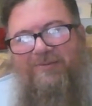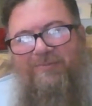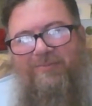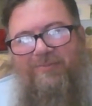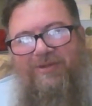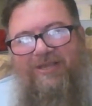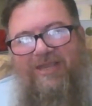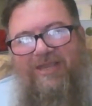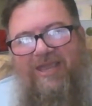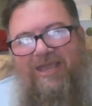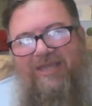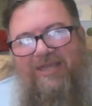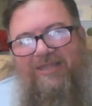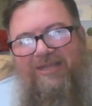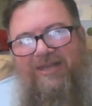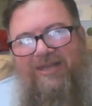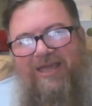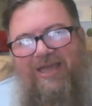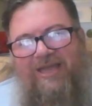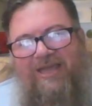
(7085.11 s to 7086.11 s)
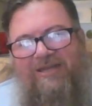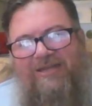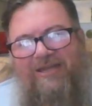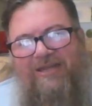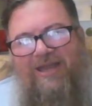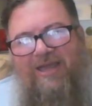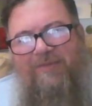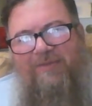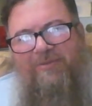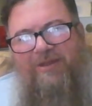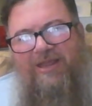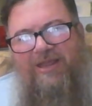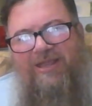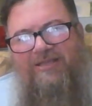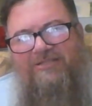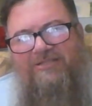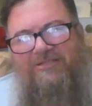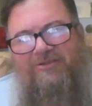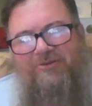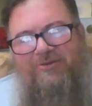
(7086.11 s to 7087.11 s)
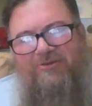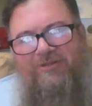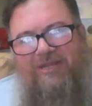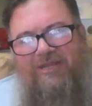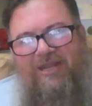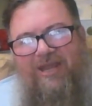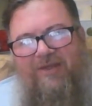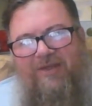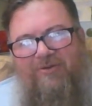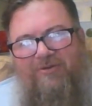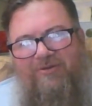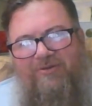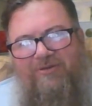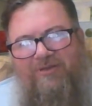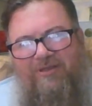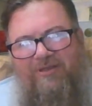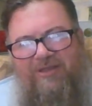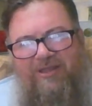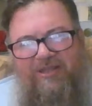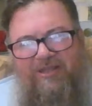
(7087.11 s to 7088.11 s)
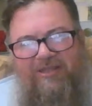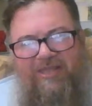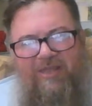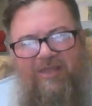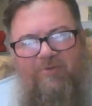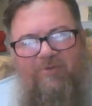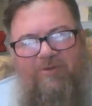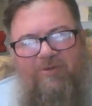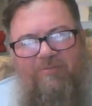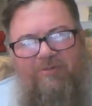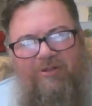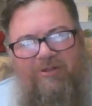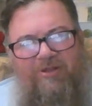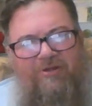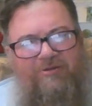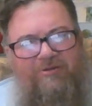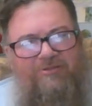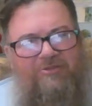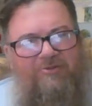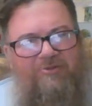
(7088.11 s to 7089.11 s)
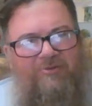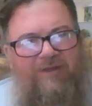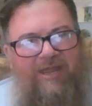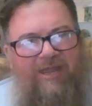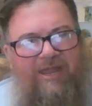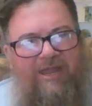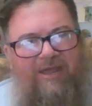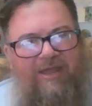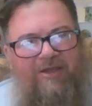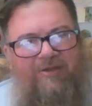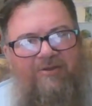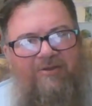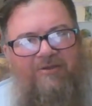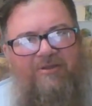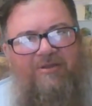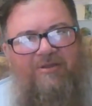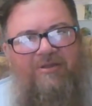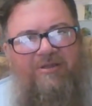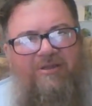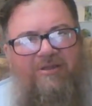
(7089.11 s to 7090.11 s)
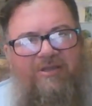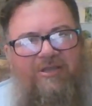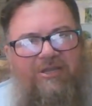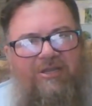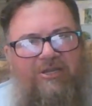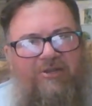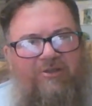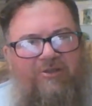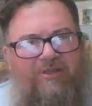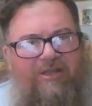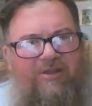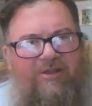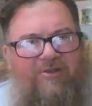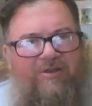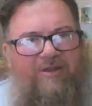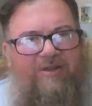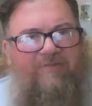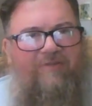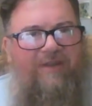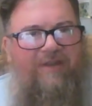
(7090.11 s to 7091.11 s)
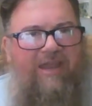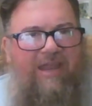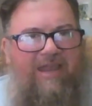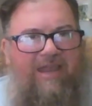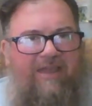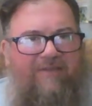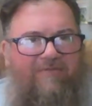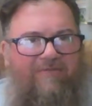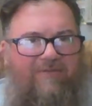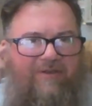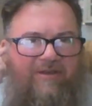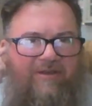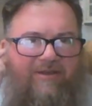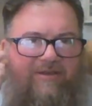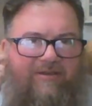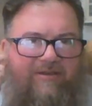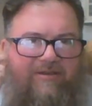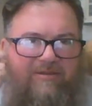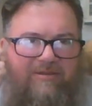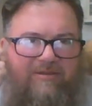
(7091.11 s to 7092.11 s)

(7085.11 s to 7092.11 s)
But yeah, the non-denominational that we belong to now, they don't even have the